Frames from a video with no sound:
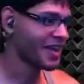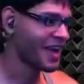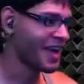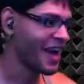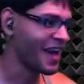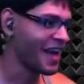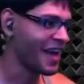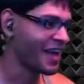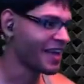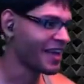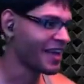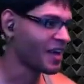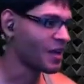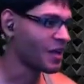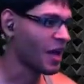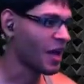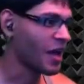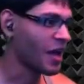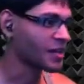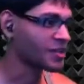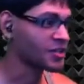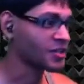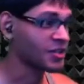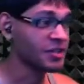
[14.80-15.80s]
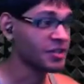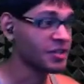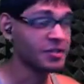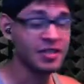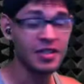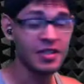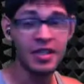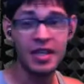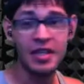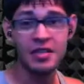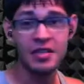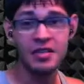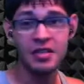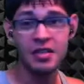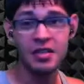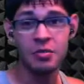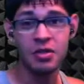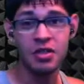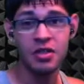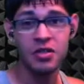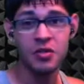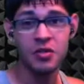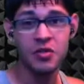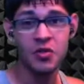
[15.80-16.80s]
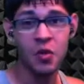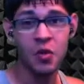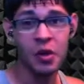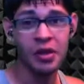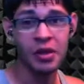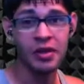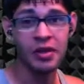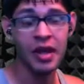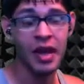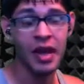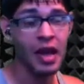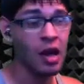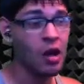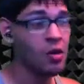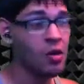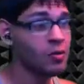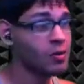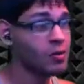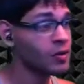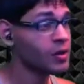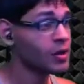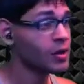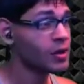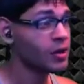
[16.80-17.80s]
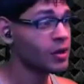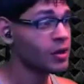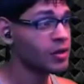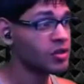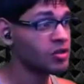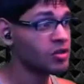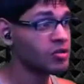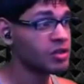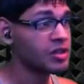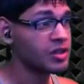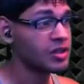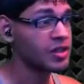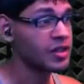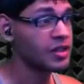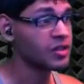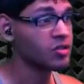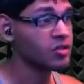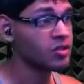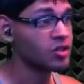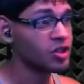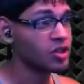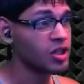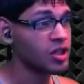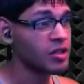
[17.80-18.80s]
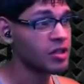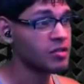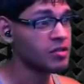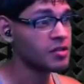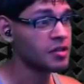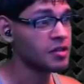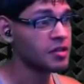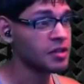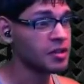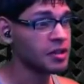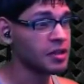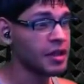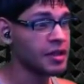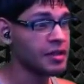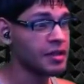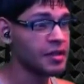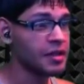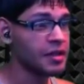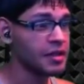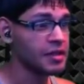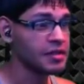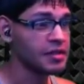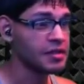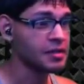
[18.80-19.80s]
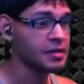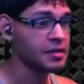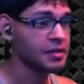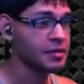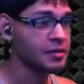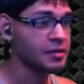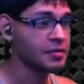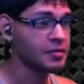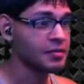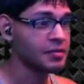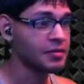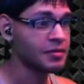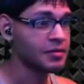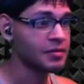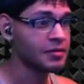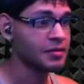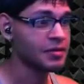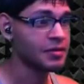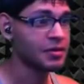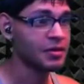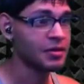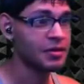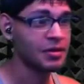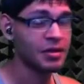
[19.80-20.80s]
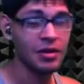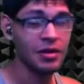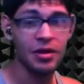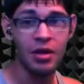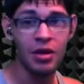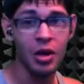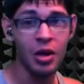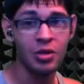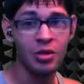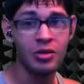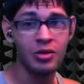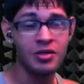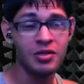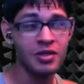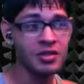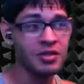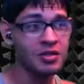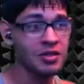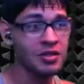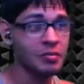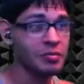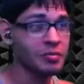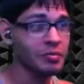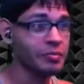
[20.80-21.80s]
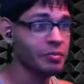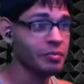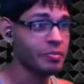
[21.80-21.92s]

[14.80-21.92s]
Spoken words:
Ha! Actually, today is going to be a tutorial on how you can get your shaders to look like this on your system.